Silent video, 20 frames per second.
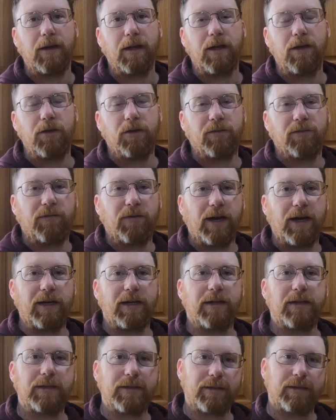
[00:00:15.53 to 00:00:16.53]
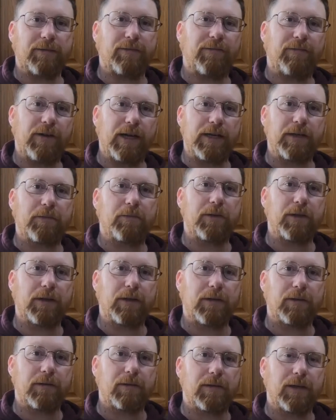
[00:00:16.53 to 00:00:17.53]
You can find us on
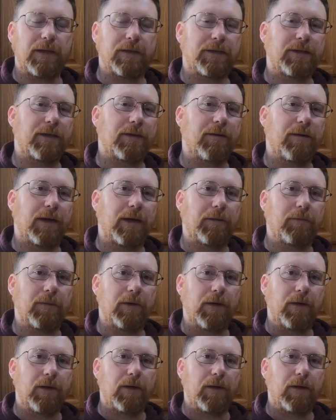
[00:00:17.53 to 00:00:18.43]
Facebook, Instagram,